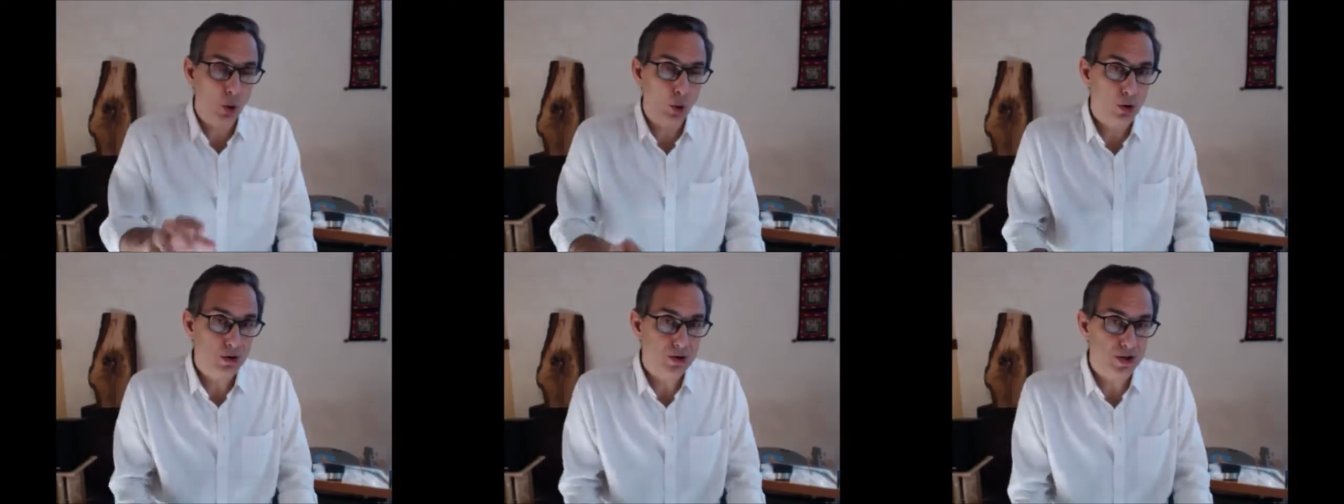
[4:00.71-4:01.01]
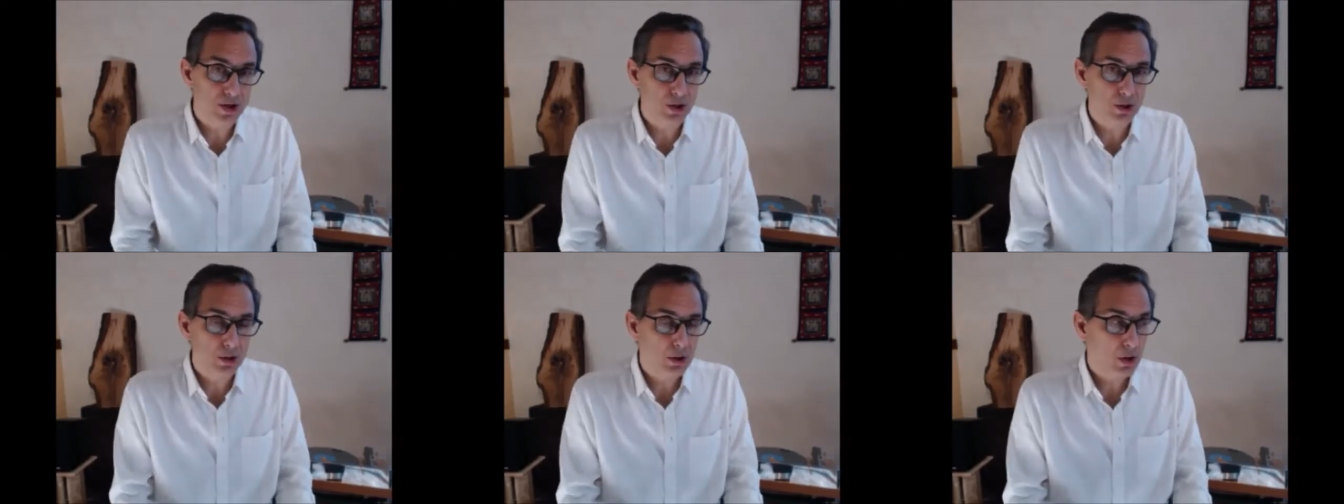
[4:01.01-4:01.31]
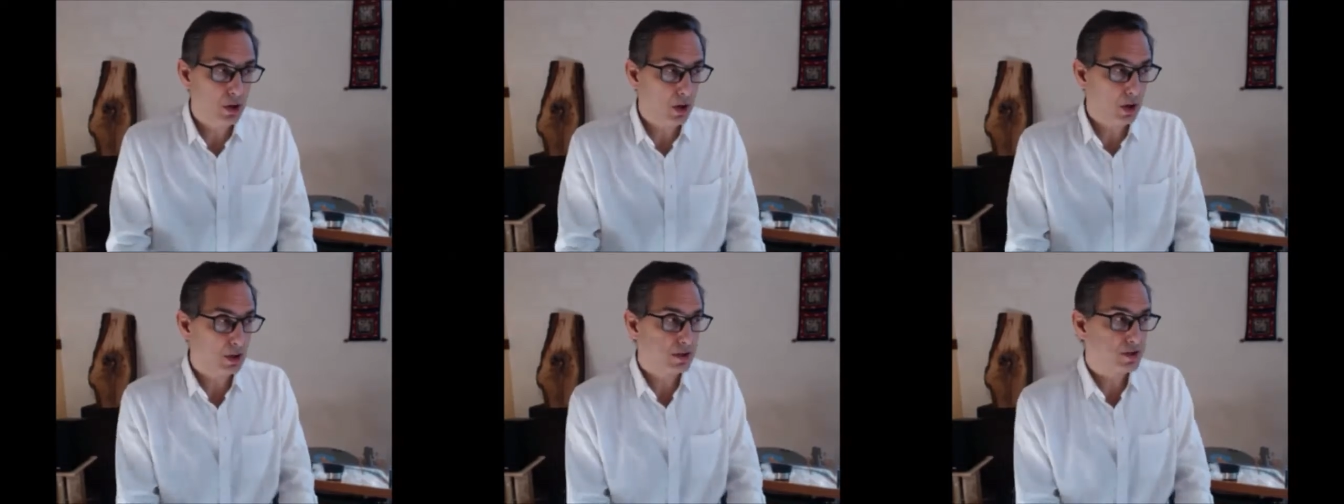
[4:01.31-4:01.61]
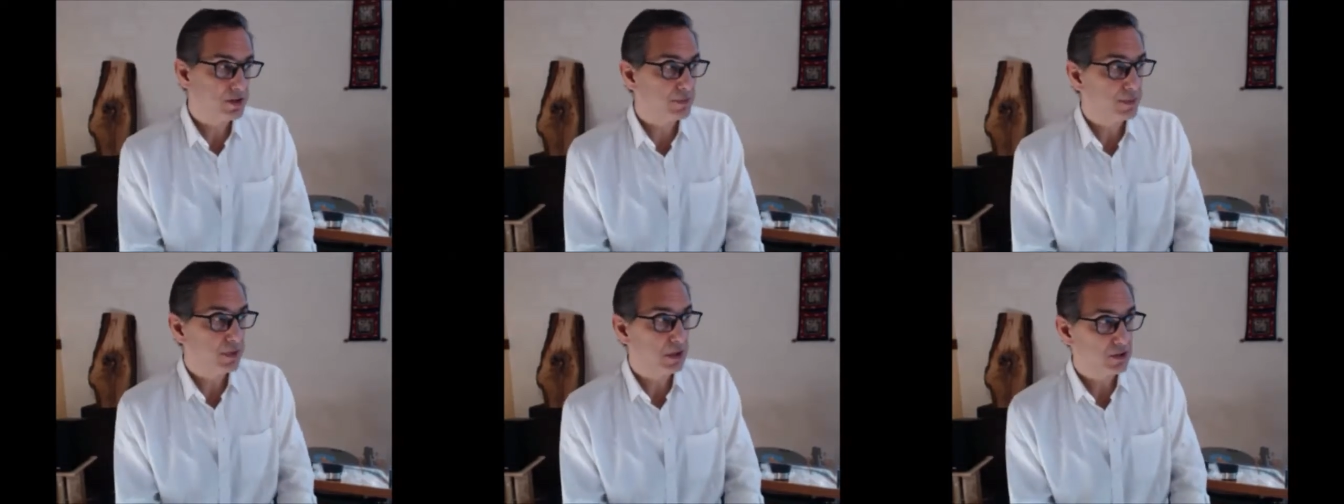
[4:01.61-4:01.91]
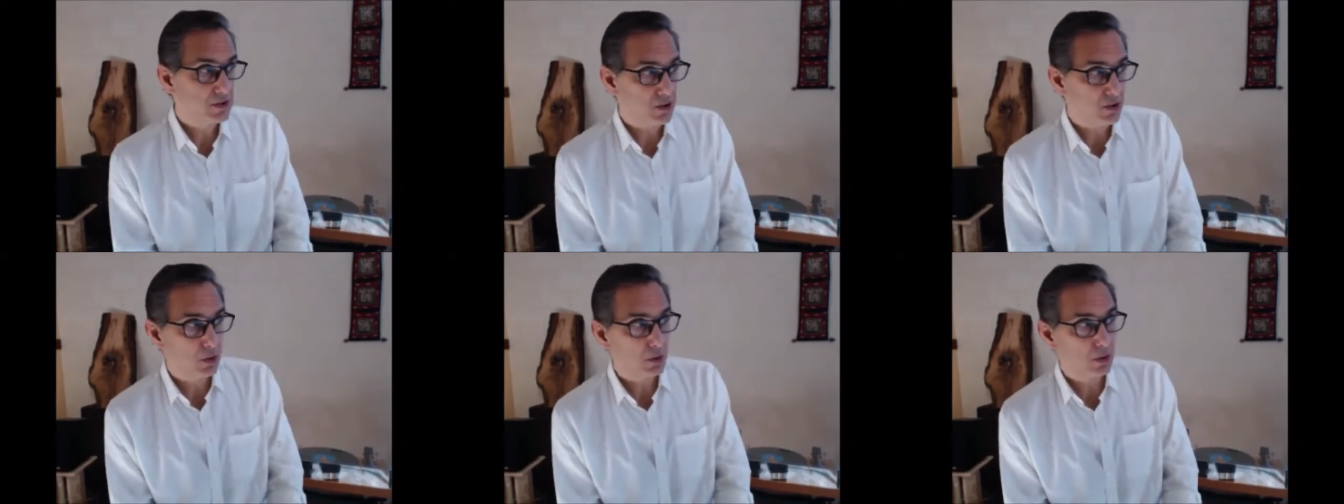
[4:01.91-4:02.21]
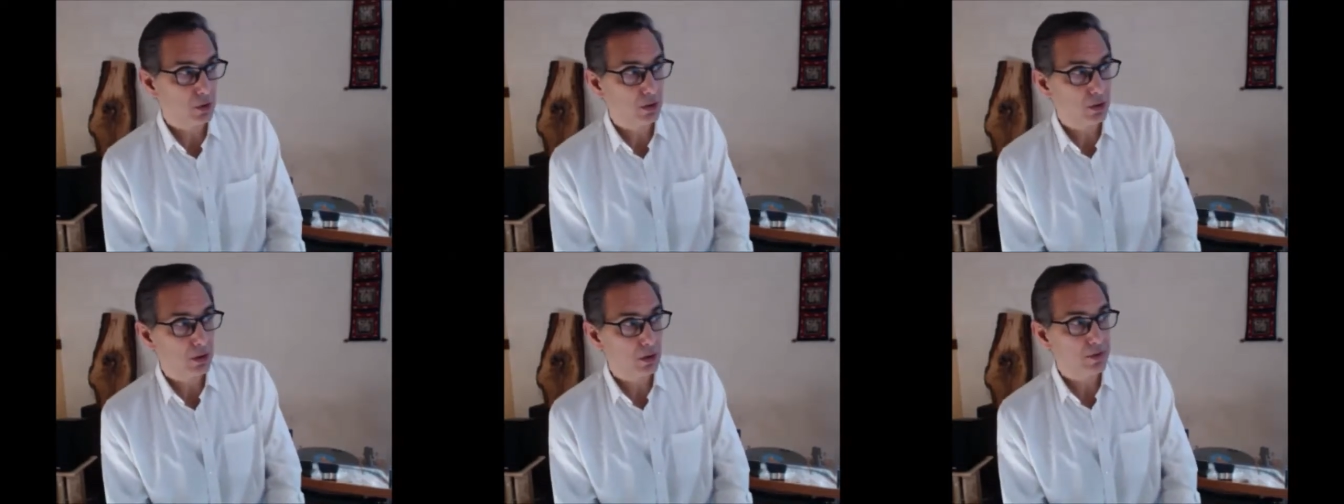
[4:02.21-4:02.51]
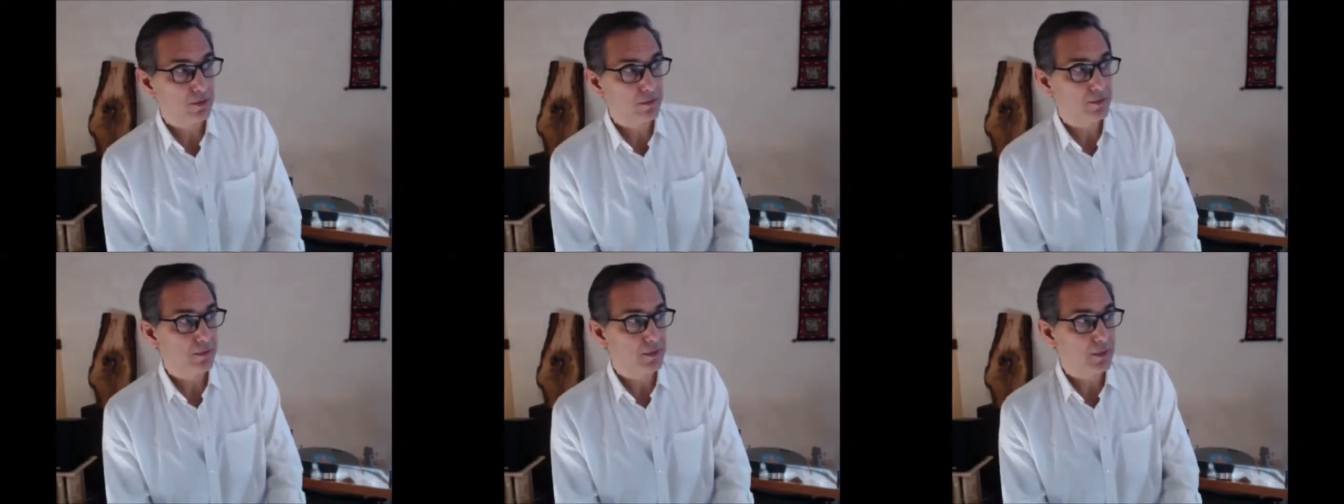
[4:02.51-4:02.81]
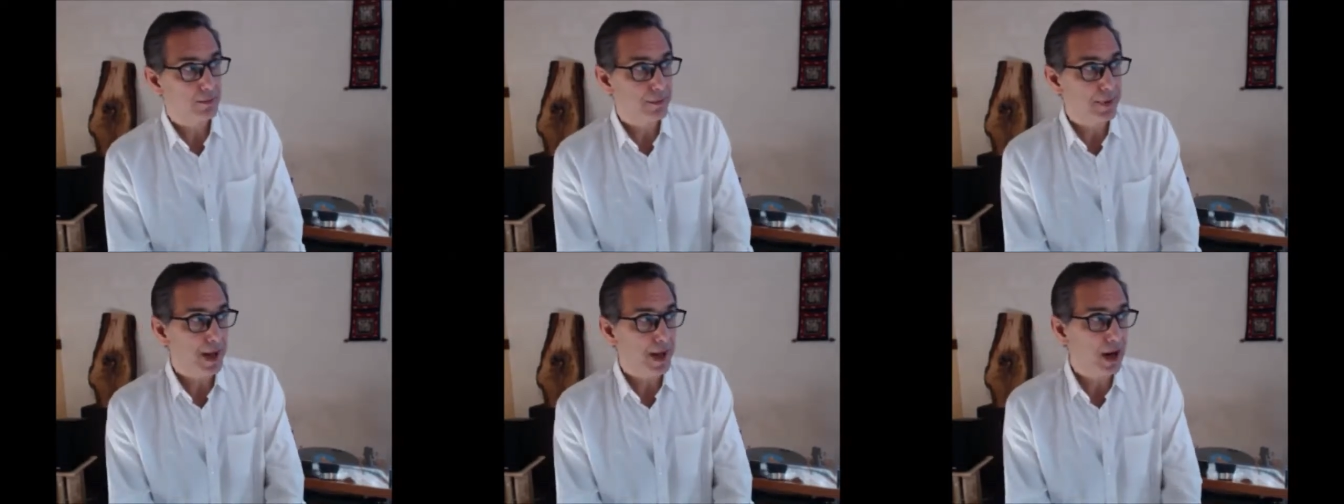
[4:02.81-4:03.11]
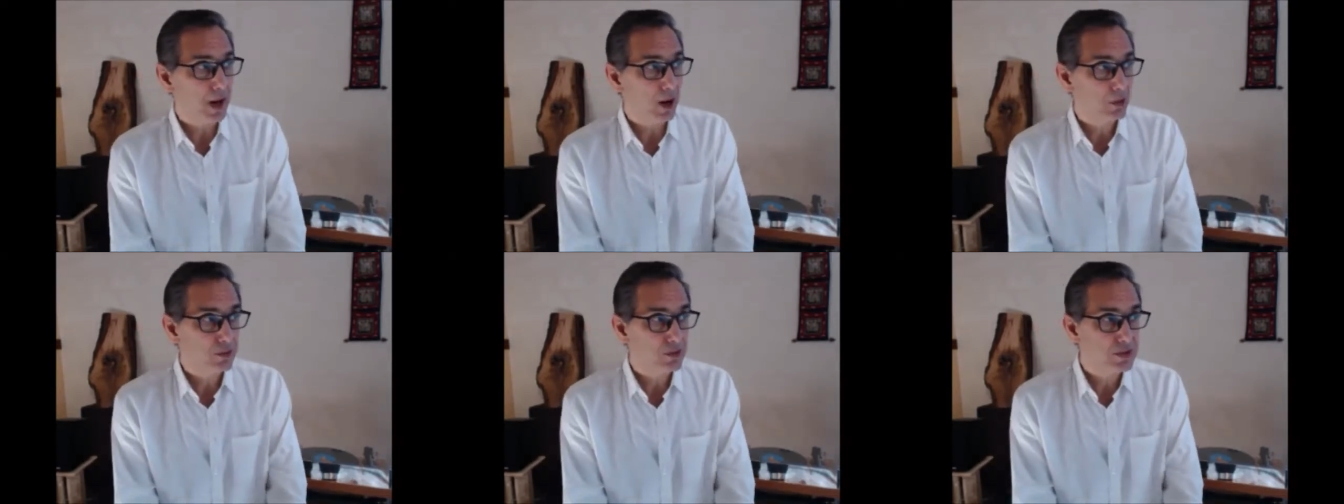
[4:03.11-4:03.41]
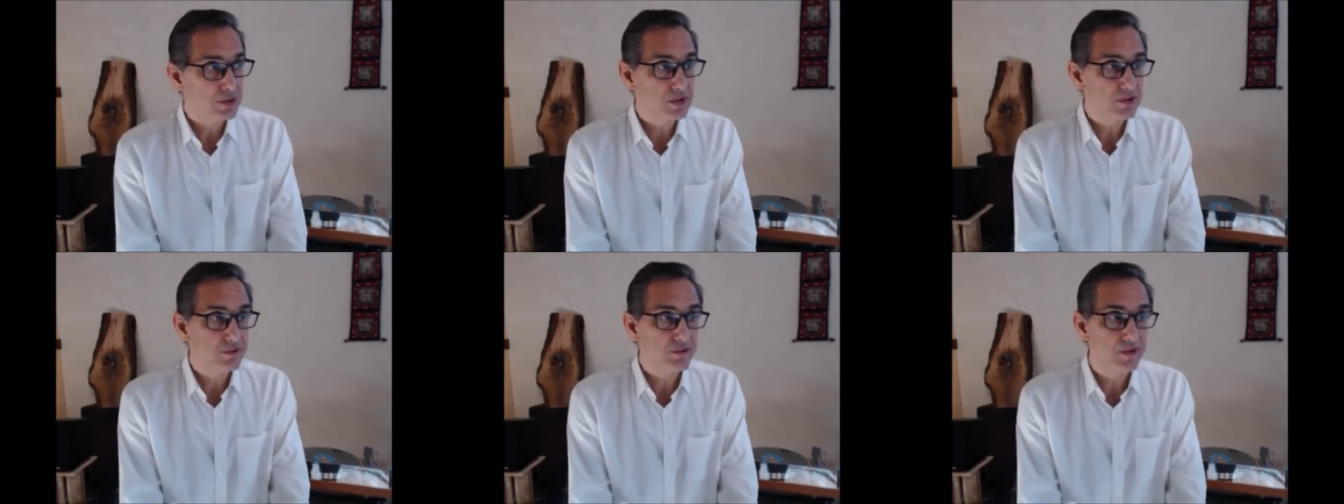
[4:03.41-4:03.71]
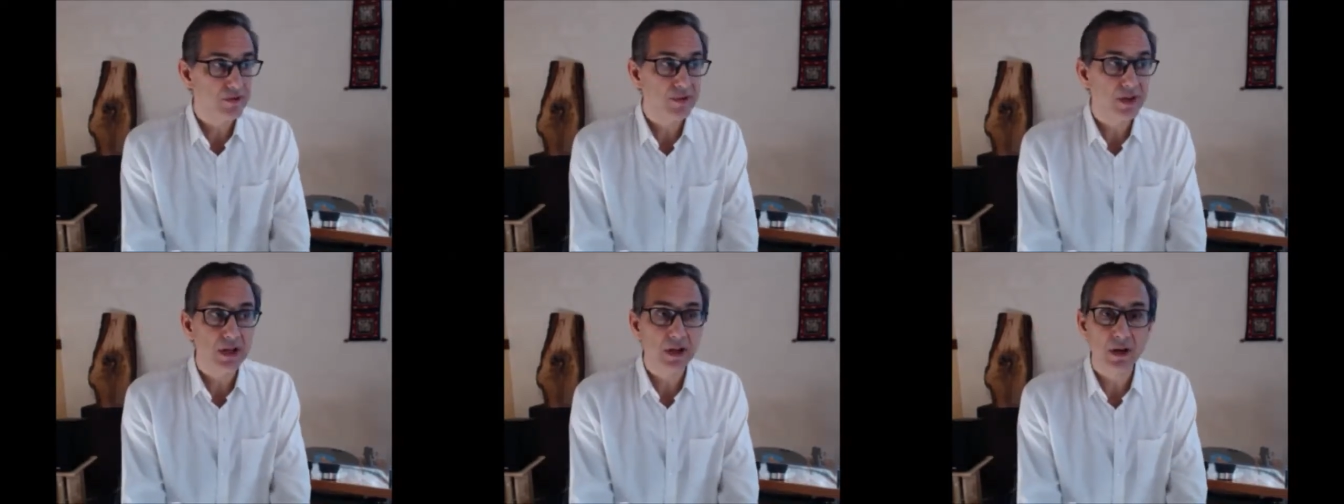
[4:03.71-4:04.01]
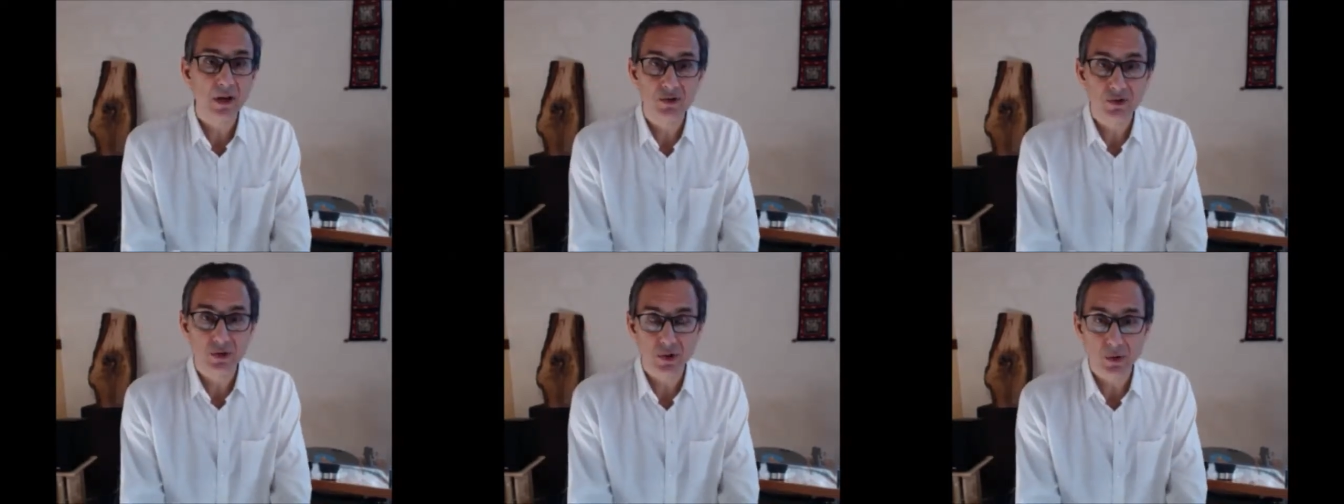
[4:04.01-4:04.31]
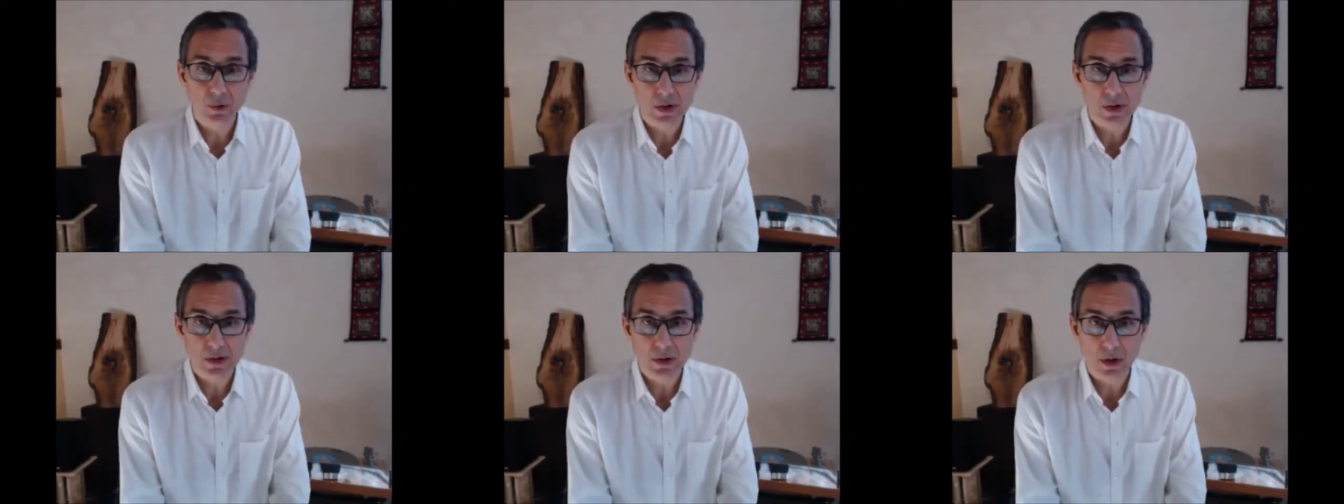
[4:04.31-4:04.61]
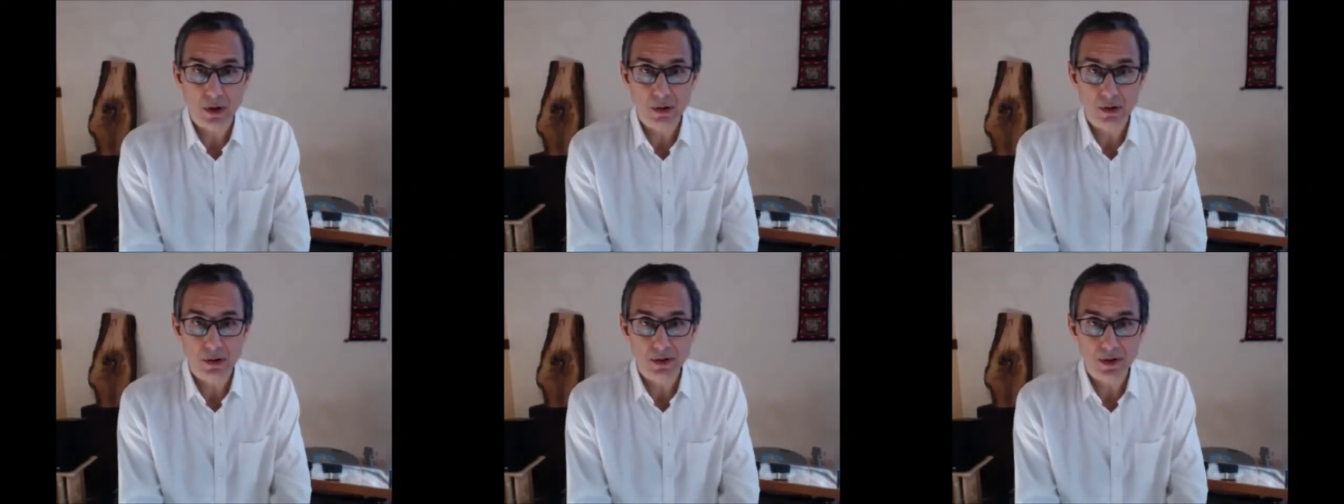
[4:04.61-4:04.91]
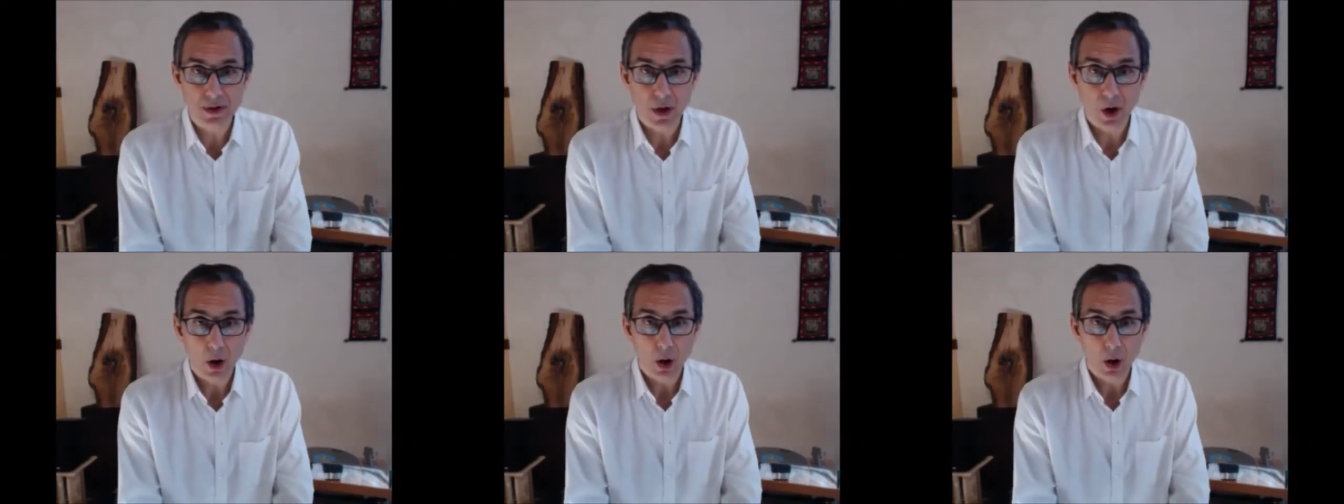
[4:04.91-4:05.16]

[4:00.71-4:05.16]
ordeal cost me a total of about 1500 US dollars